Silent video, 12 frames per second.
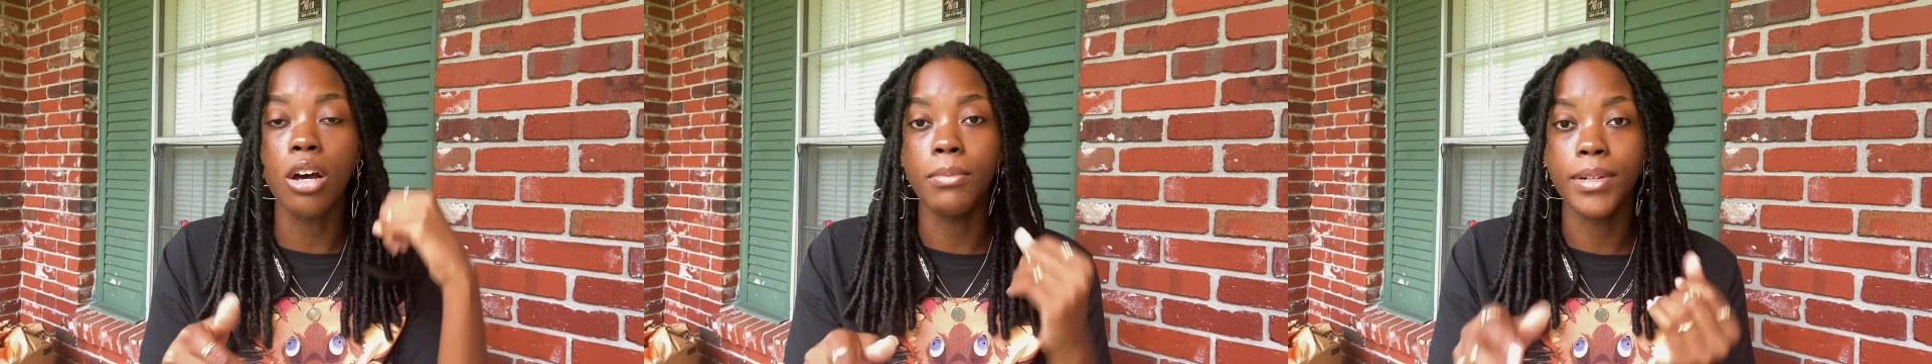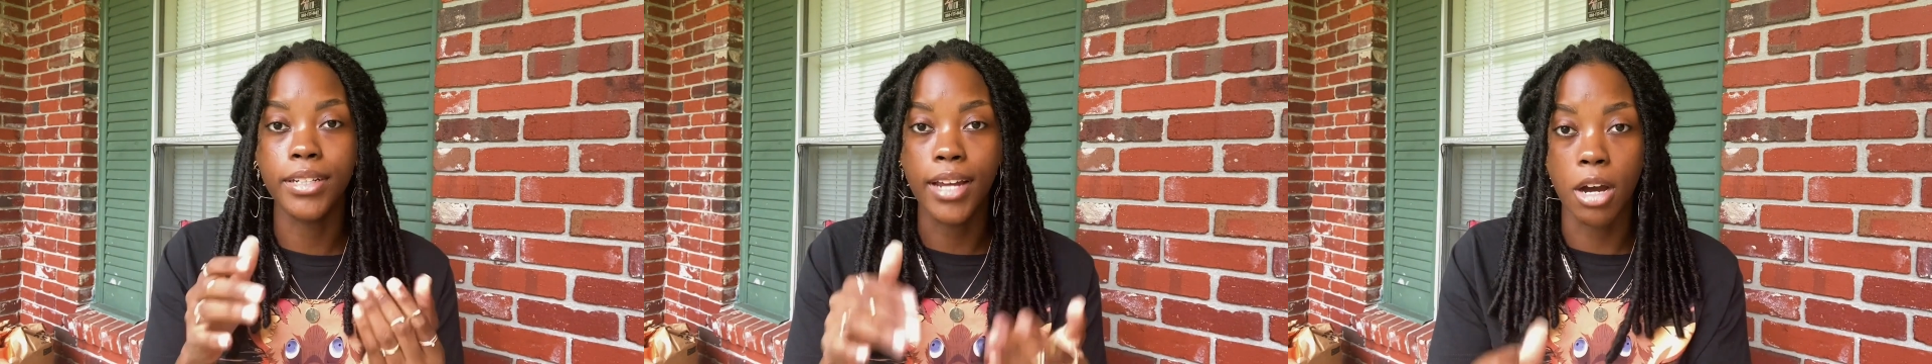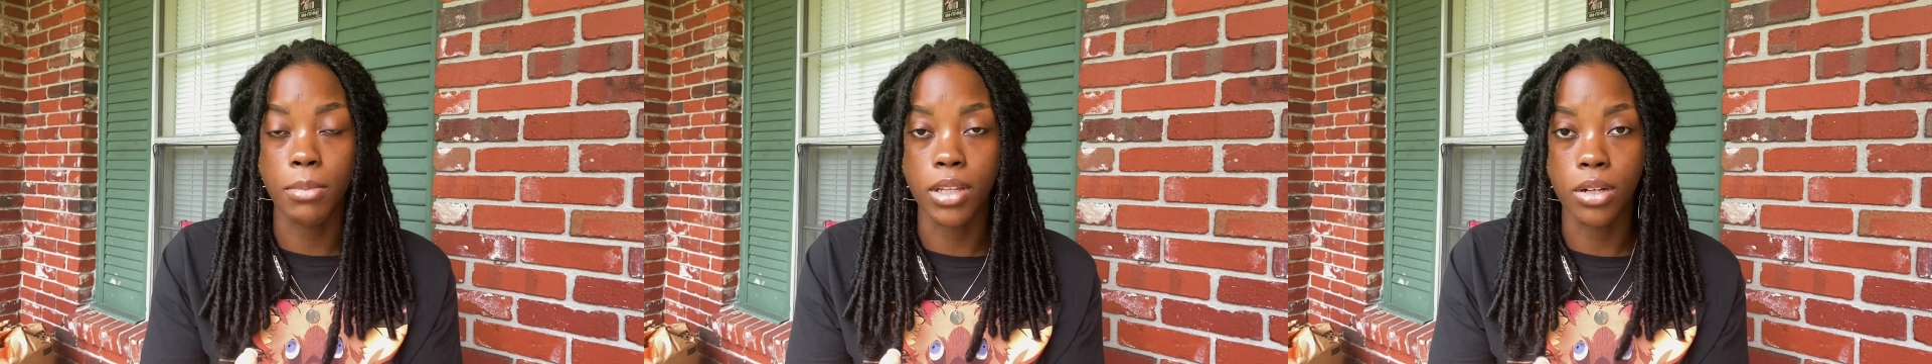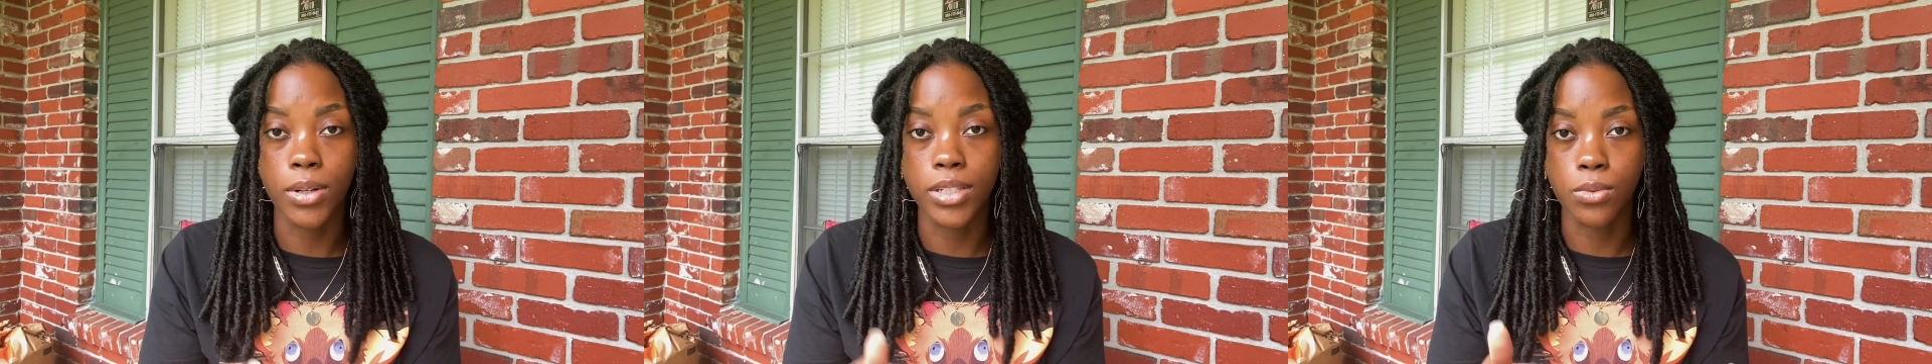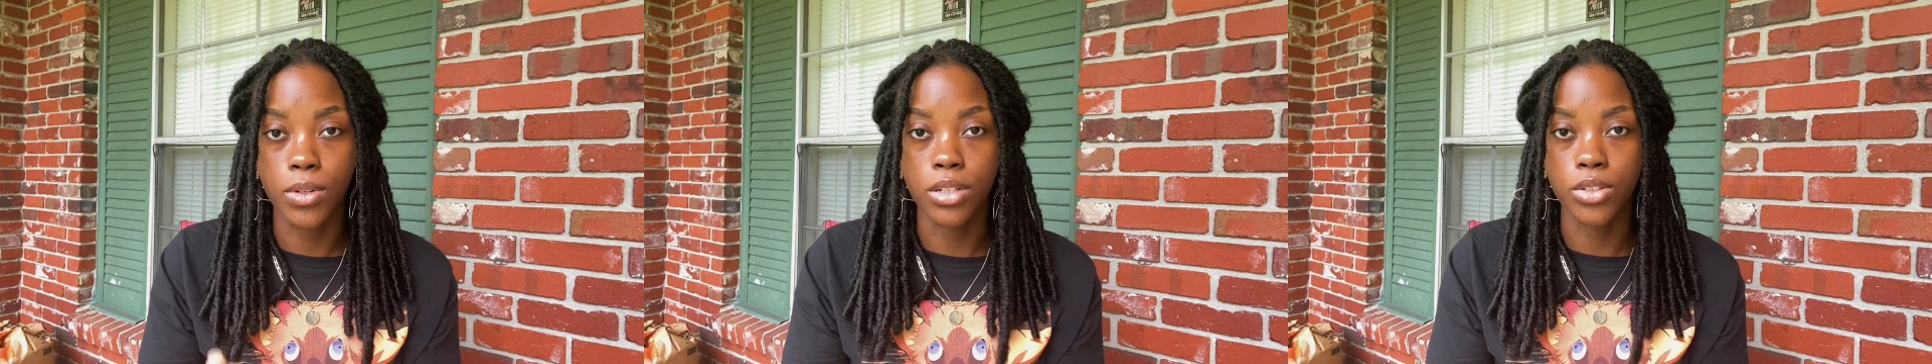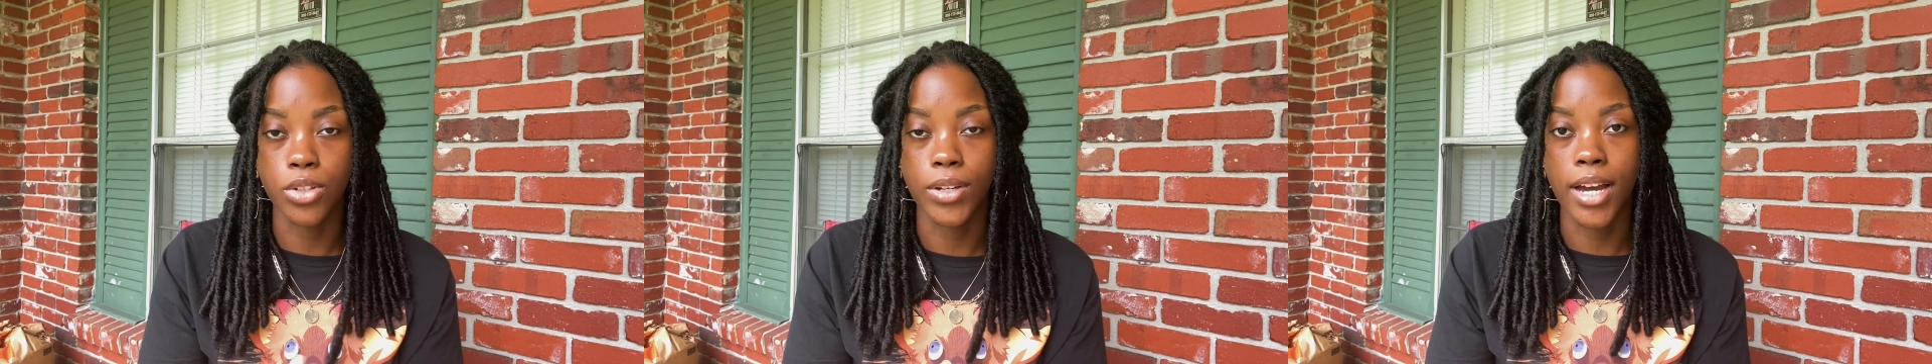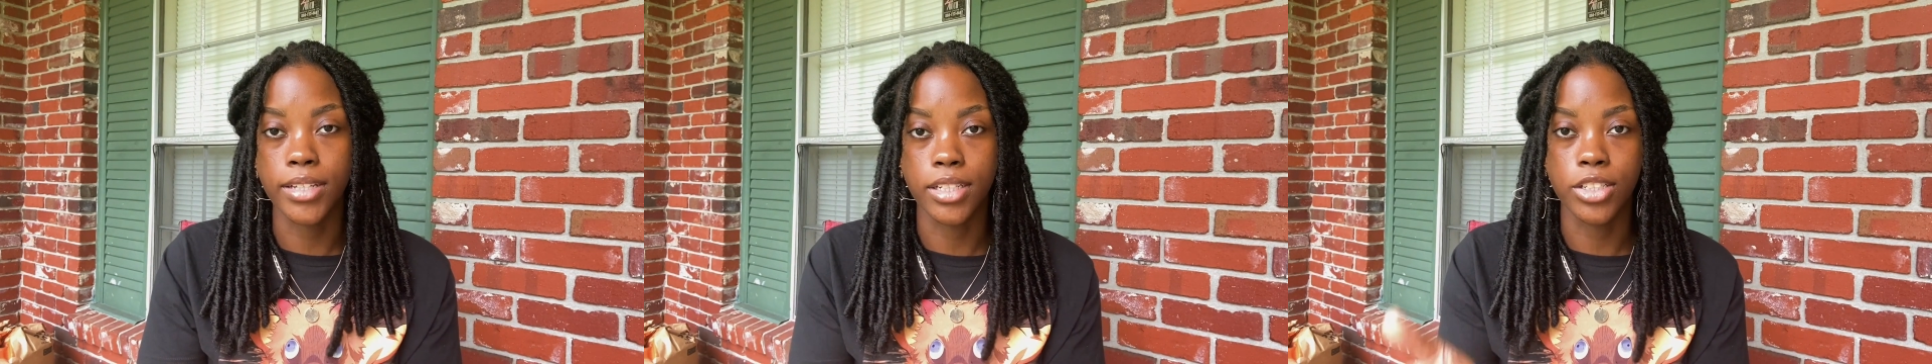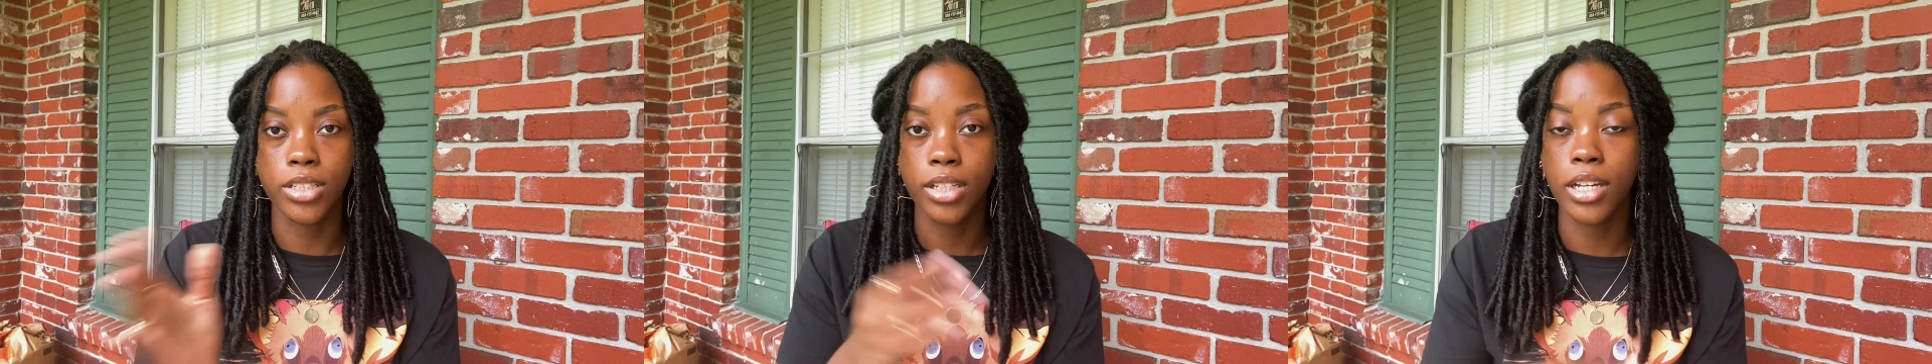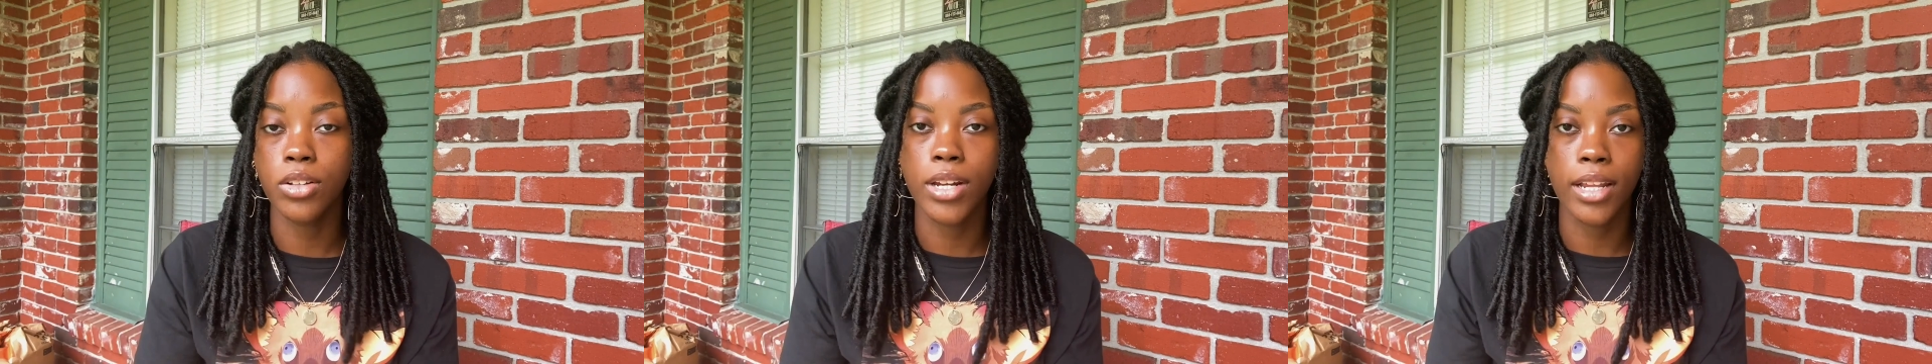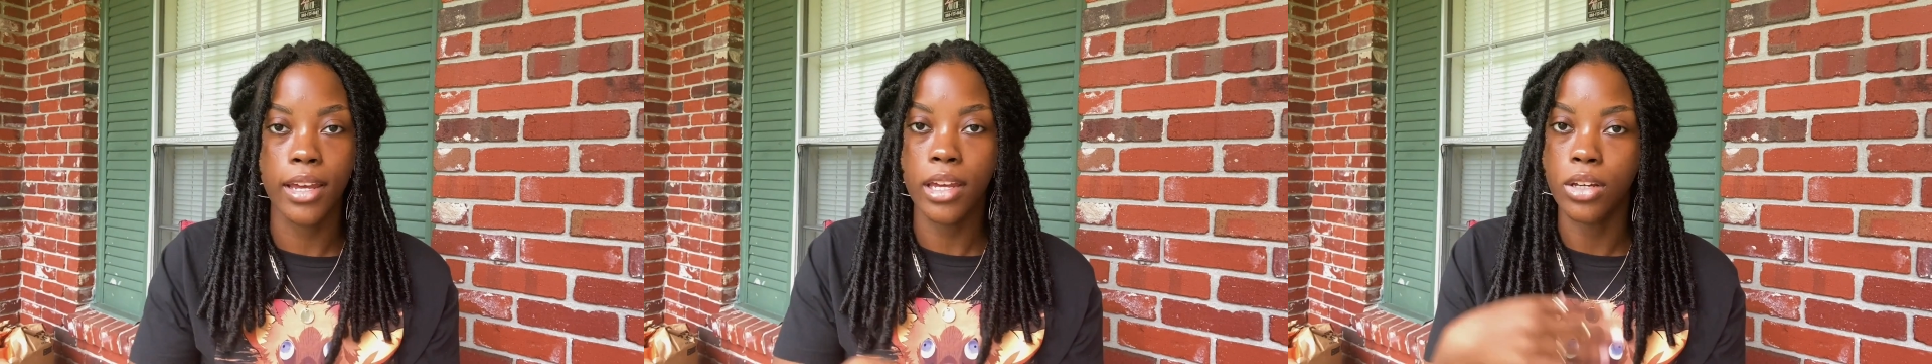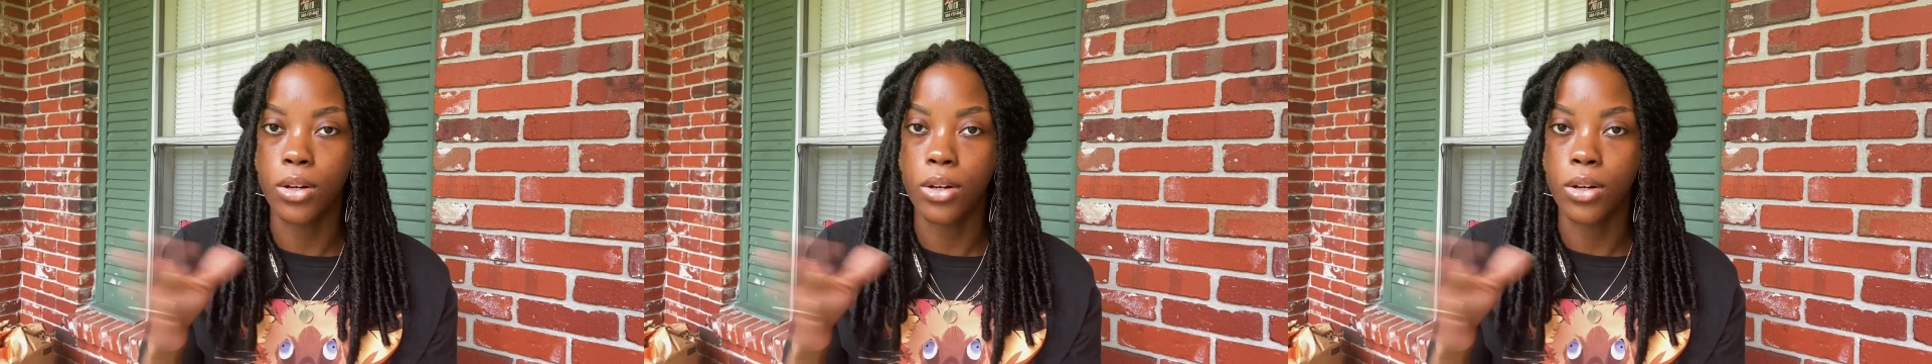down below as well, so you guys can just click on that link,